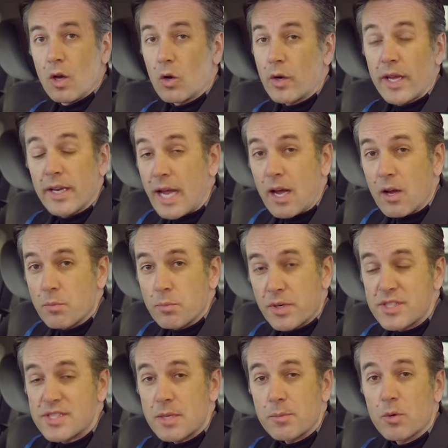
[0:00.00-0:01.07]
Okay, now,
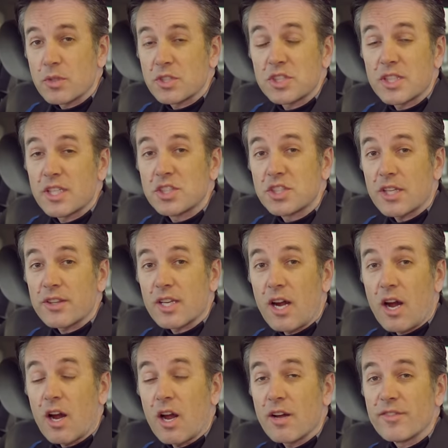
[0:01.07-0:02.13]
pretty simple, we're just gonna shut the
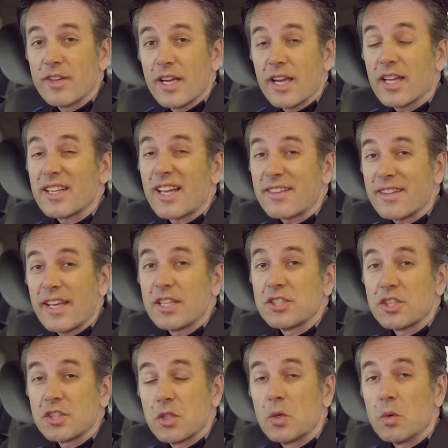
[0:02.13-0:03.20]
car off and let the
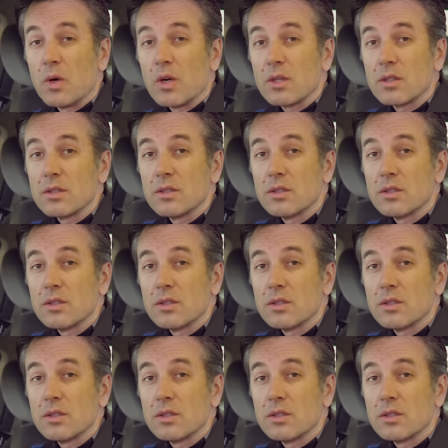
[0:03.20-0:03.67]
engine cool.